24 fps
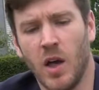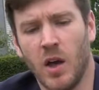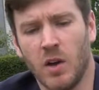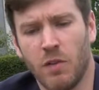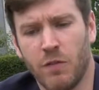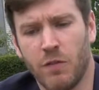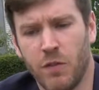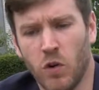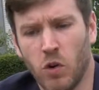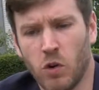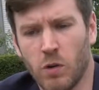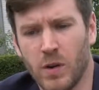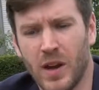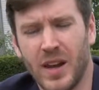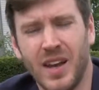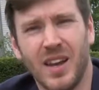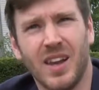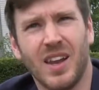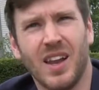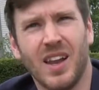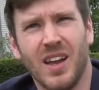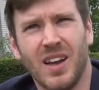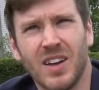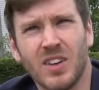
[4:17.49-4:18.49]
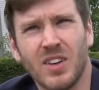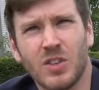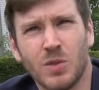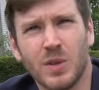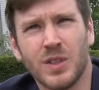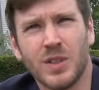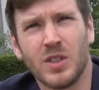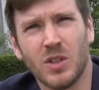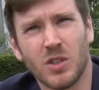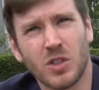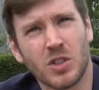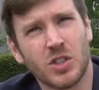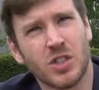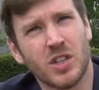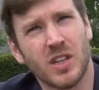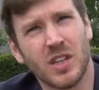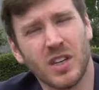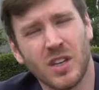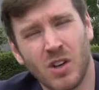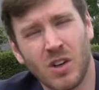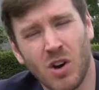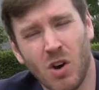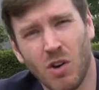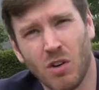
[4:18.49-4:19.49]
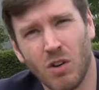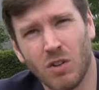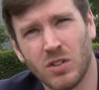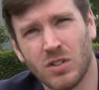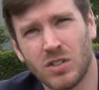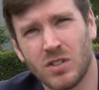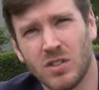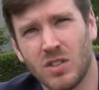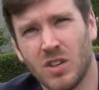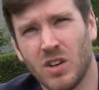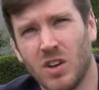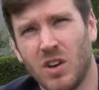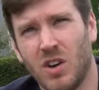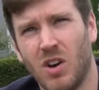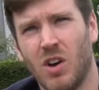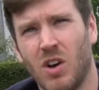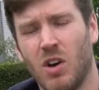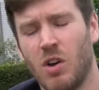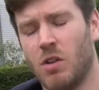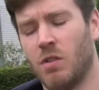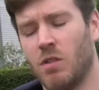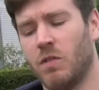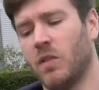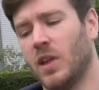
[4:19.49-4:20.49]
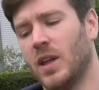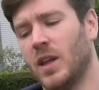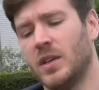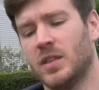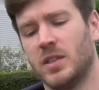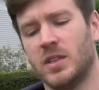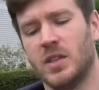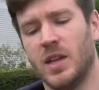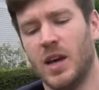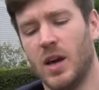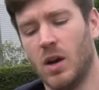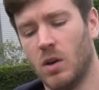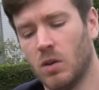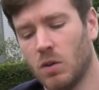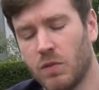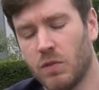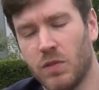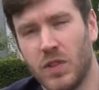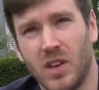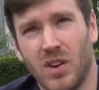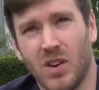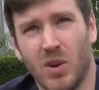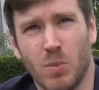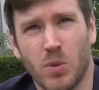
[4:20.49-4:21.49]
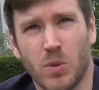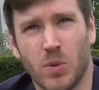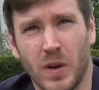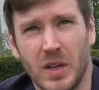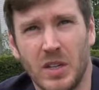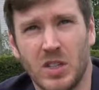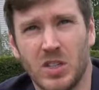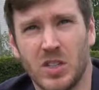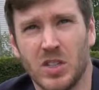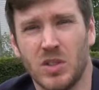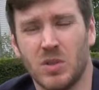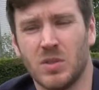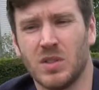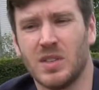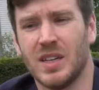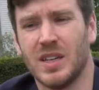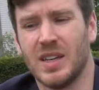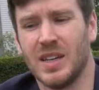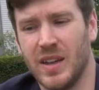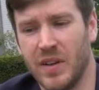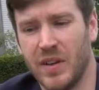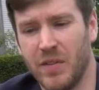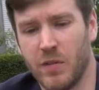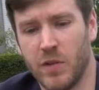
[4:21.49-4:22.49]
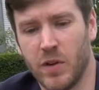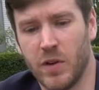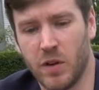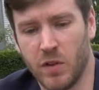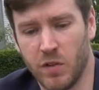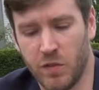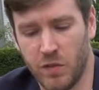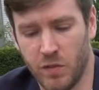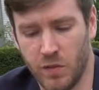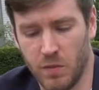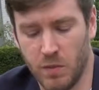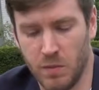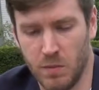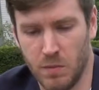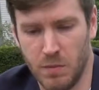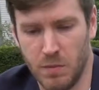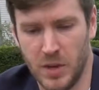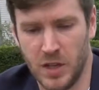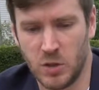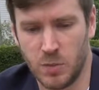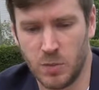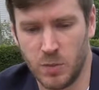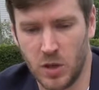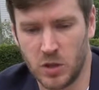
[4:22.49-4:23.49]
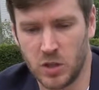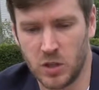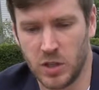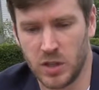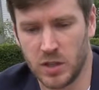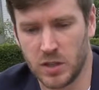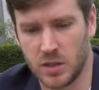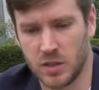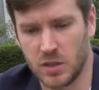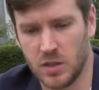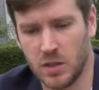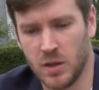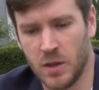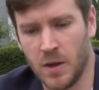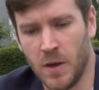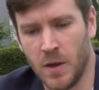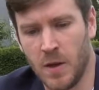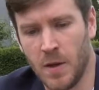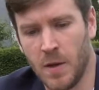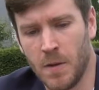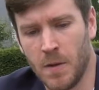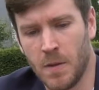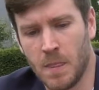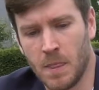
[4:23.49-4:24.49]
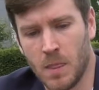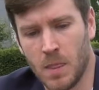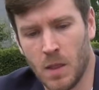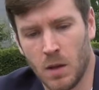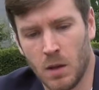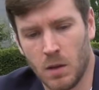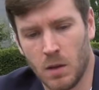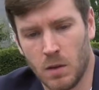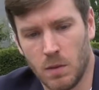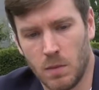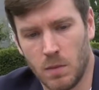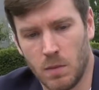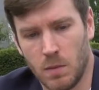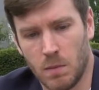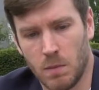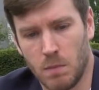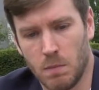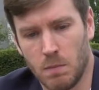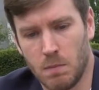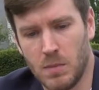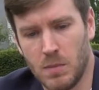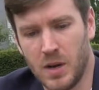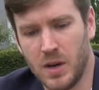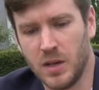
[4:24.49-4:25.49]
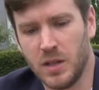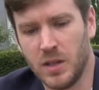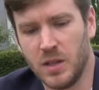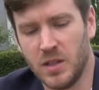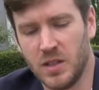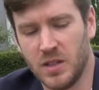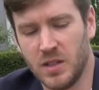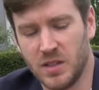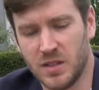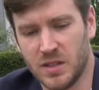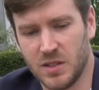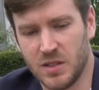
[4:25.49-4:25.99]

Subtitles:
for a large reduction in cost of later down of the operational delivery of major projects. My